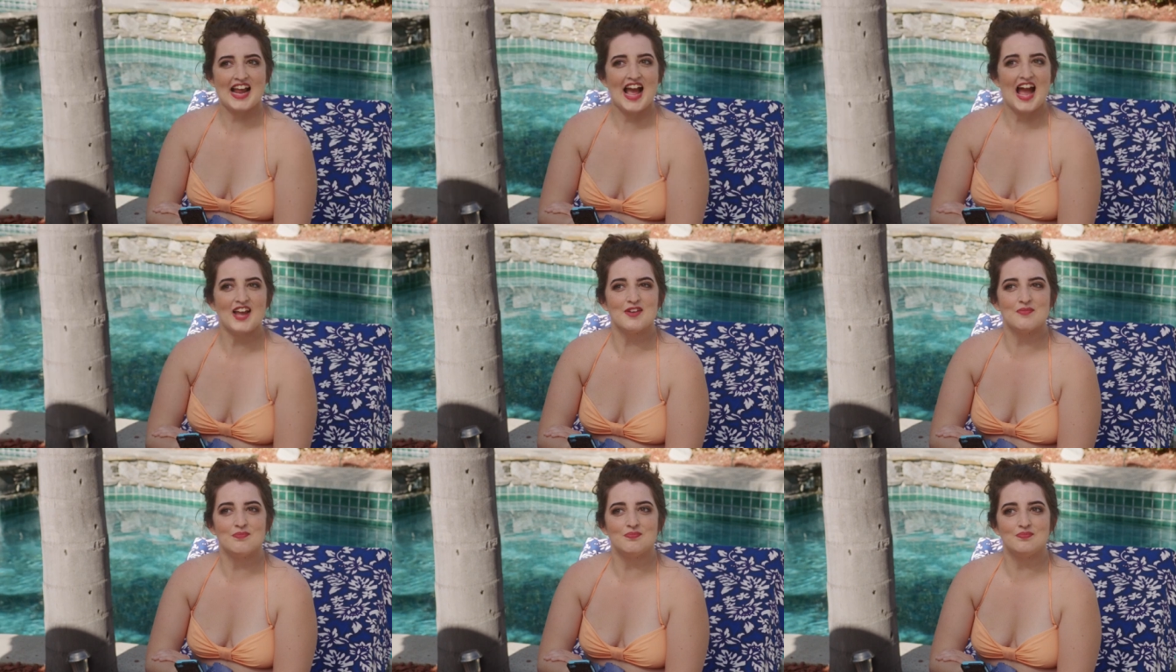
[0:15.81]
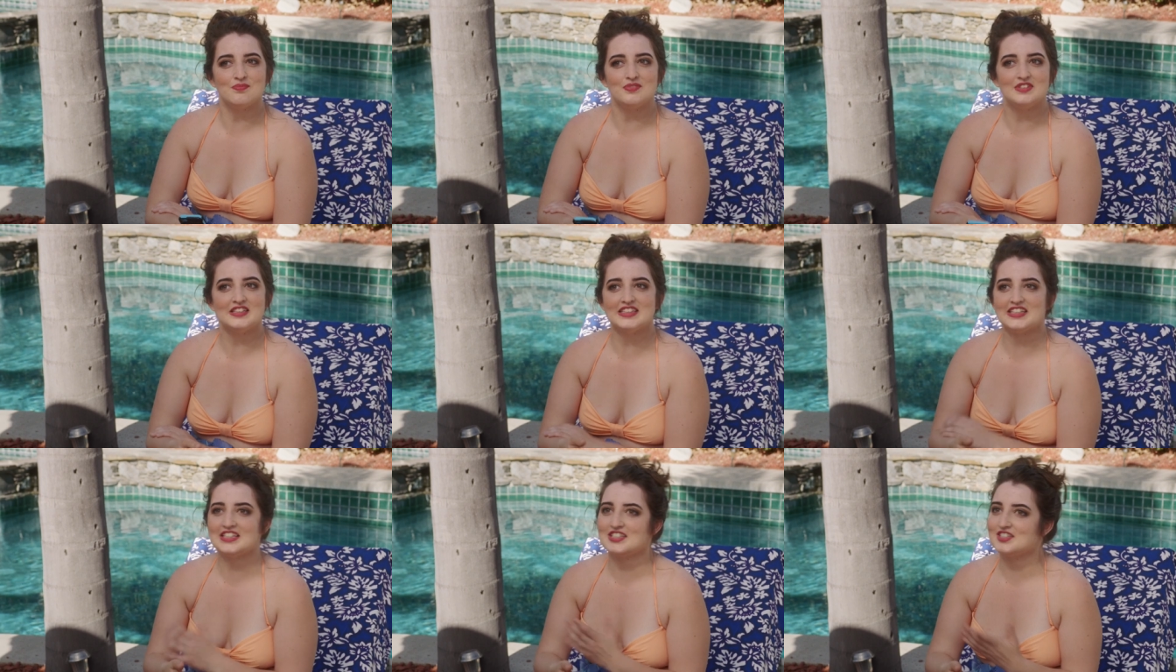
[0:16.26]
I
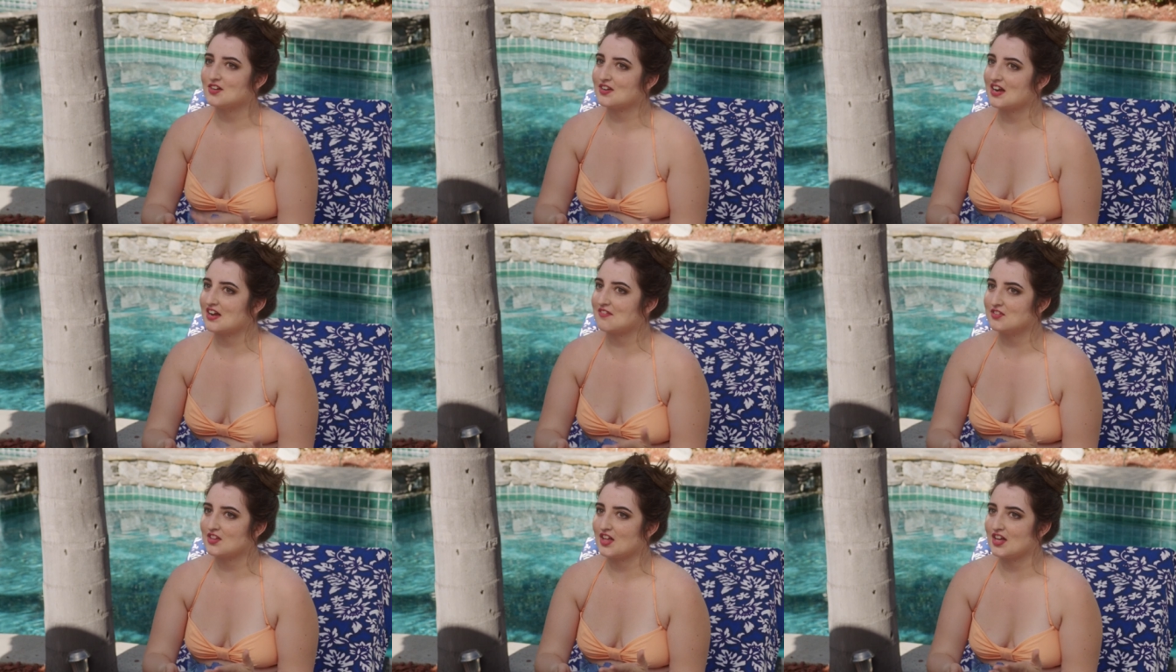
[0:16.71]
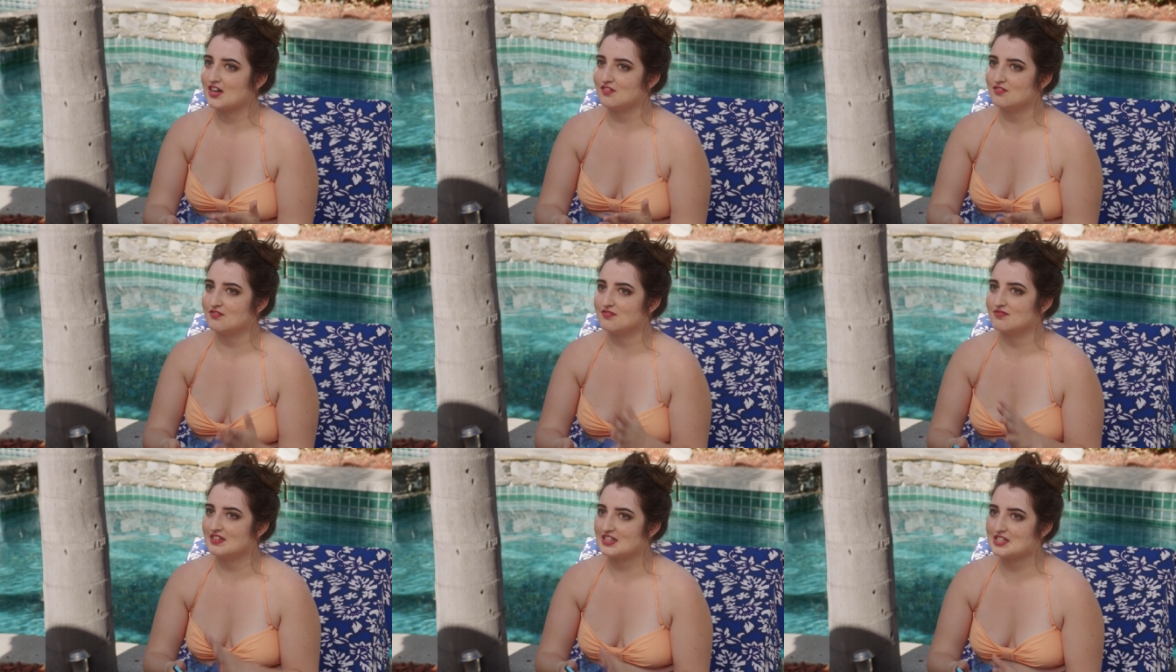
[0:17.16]
really don't have a lot of
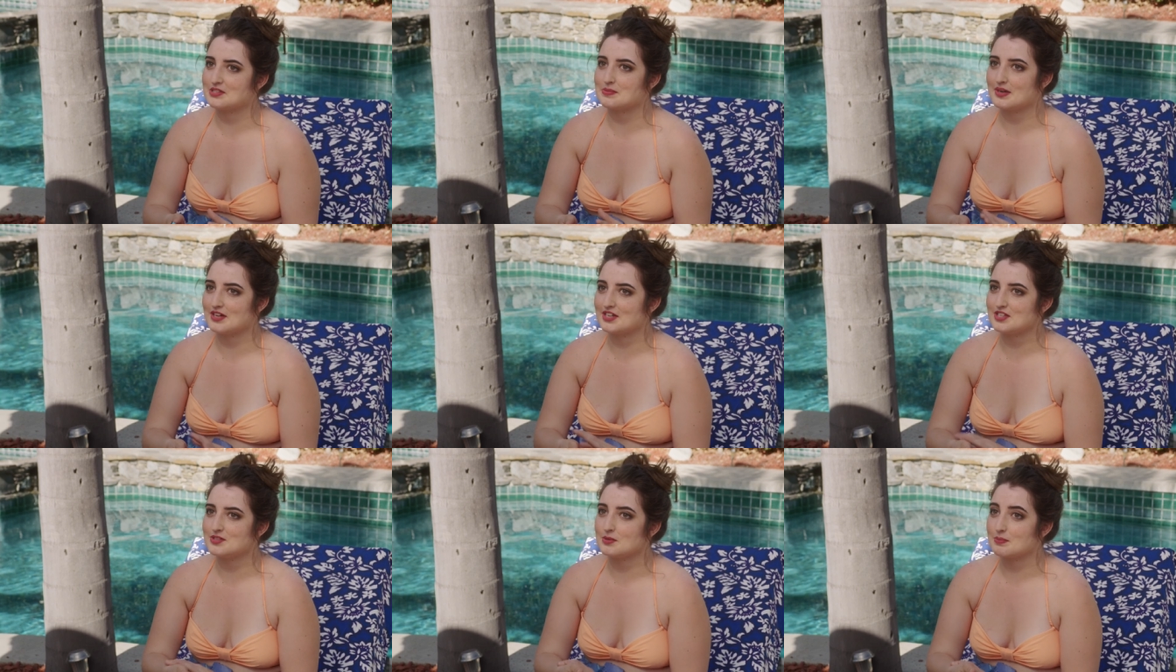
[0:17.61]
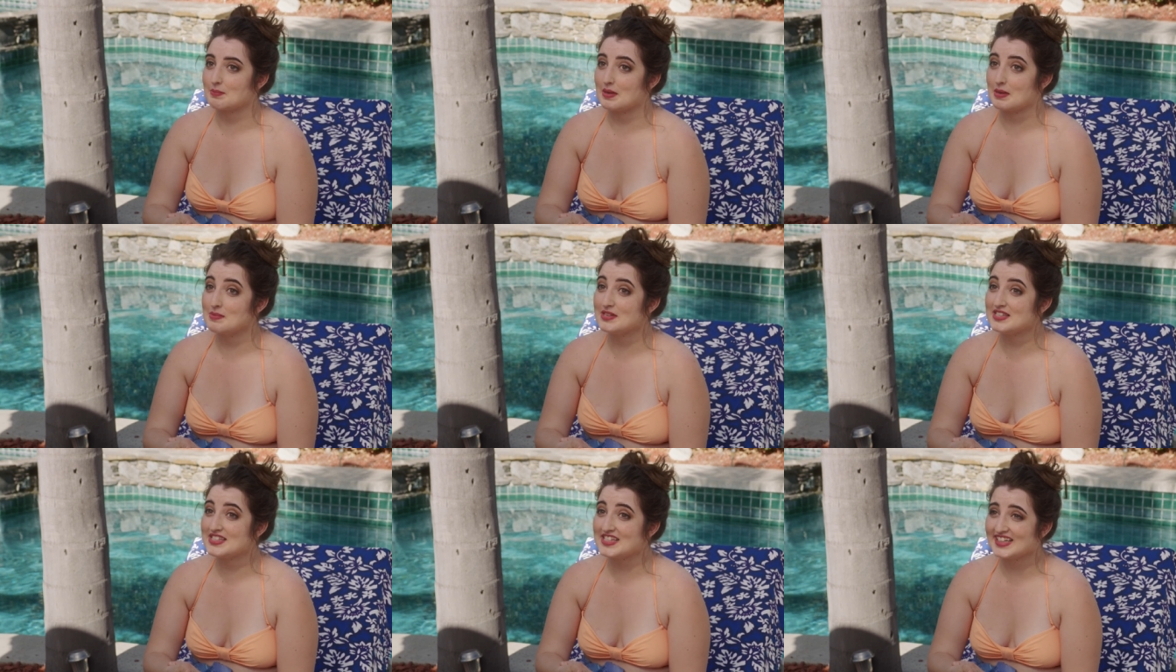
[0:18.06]
experience with
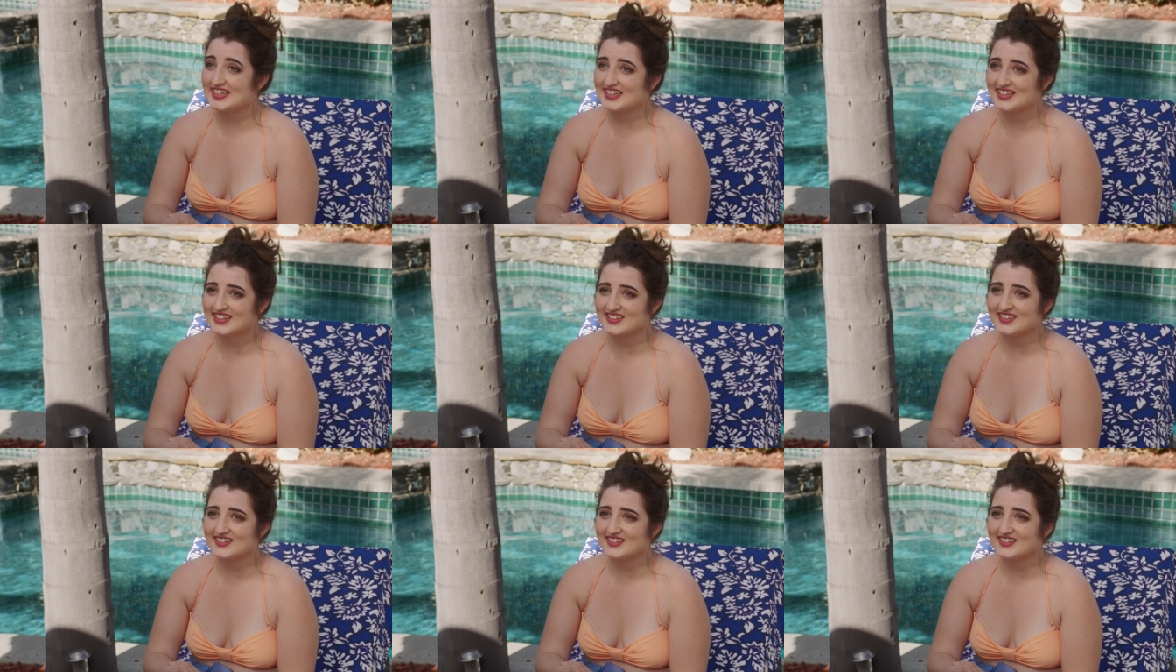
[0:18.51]
babysitting.